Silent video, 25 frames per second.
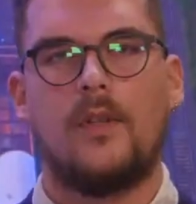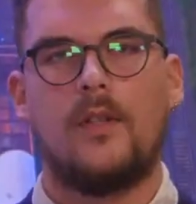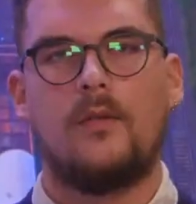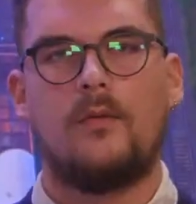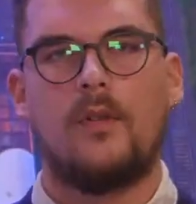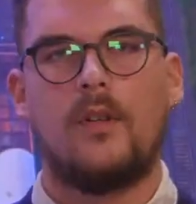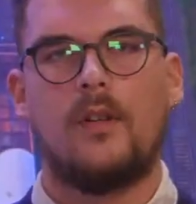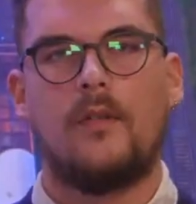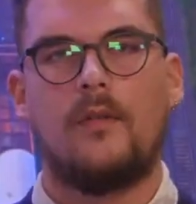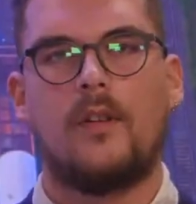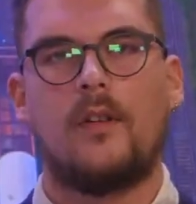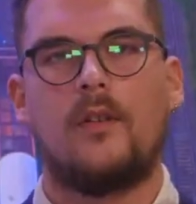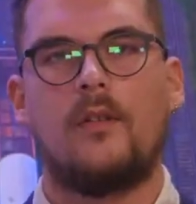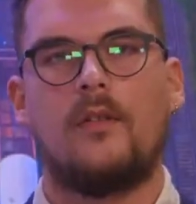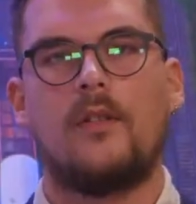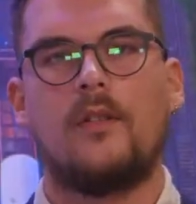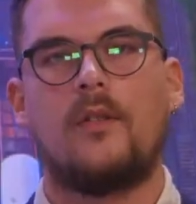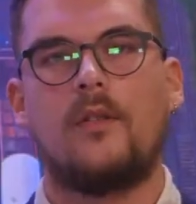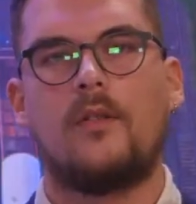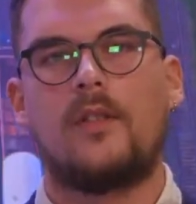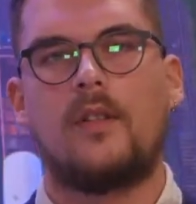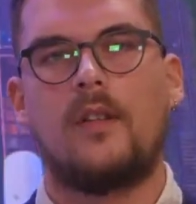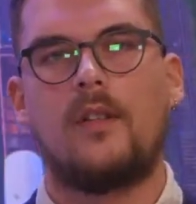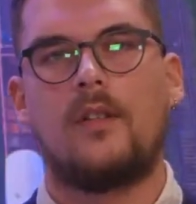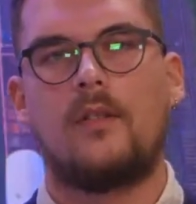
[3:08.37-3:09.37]
which one of the
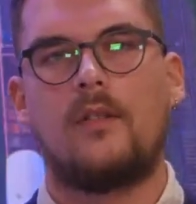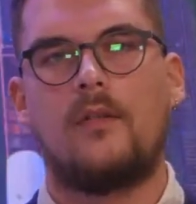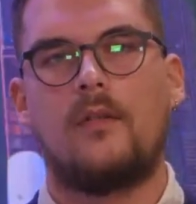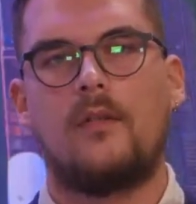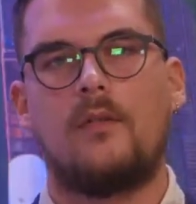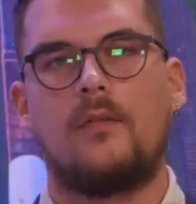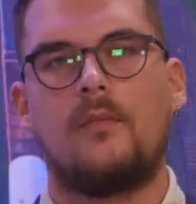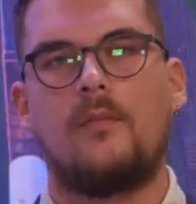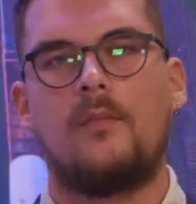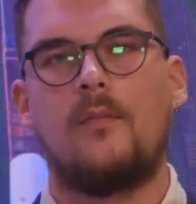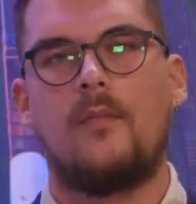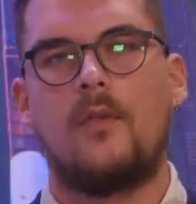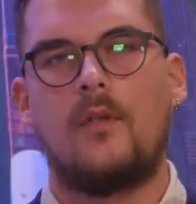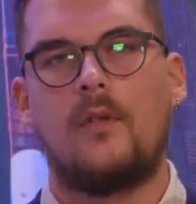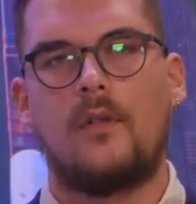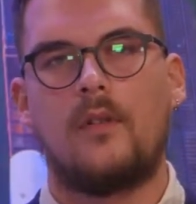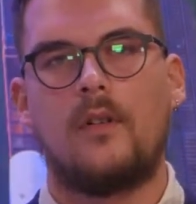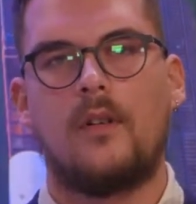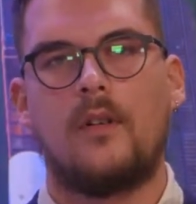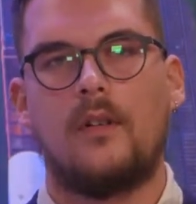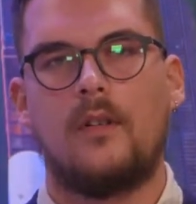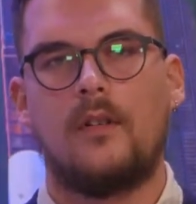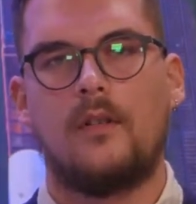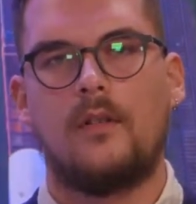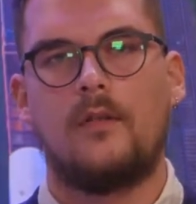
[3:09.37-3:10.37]
corridors has grown
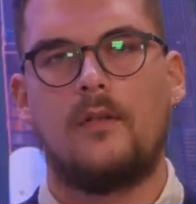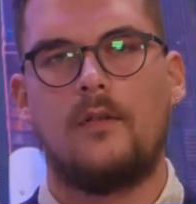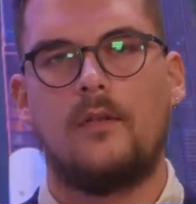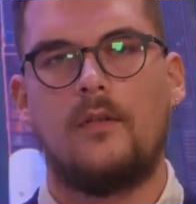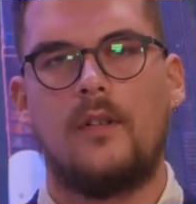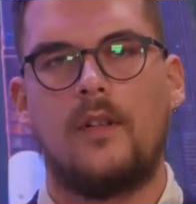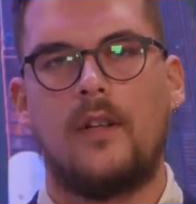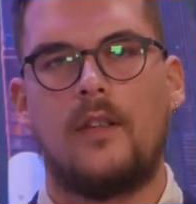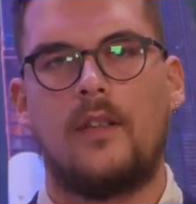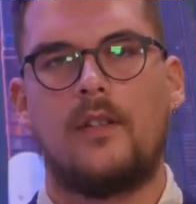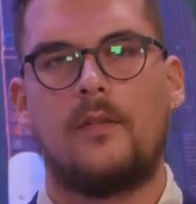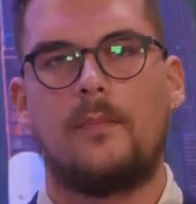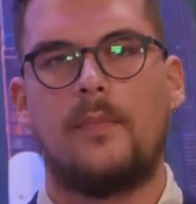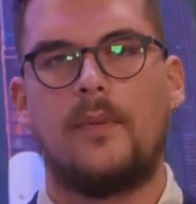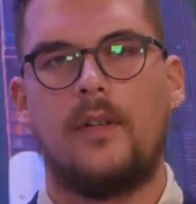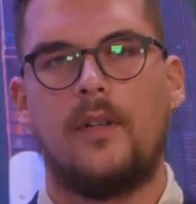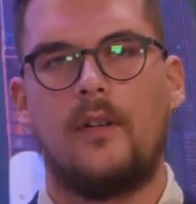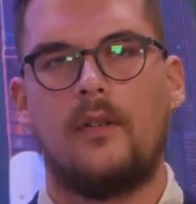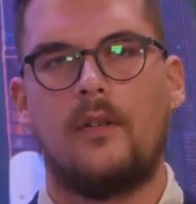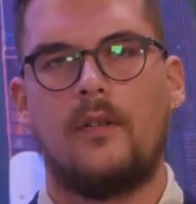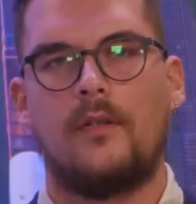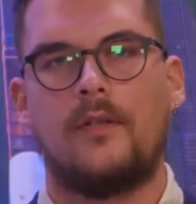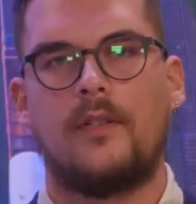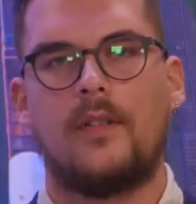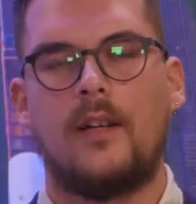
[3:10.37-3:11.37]
more during this
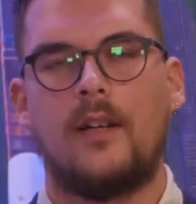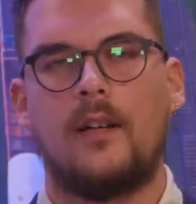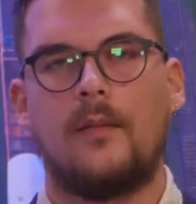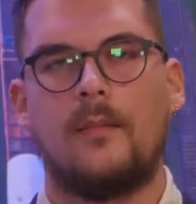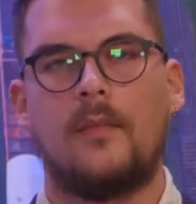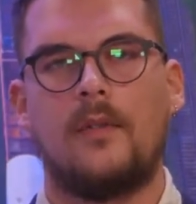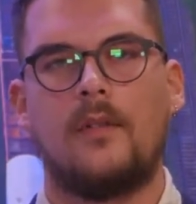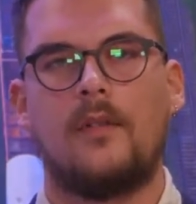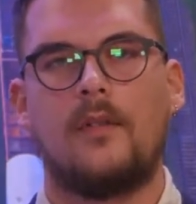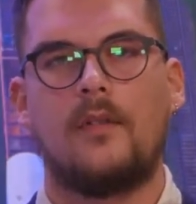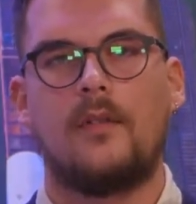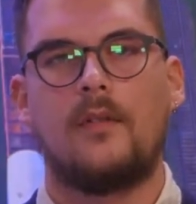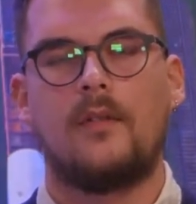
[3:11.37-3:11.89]
period of time?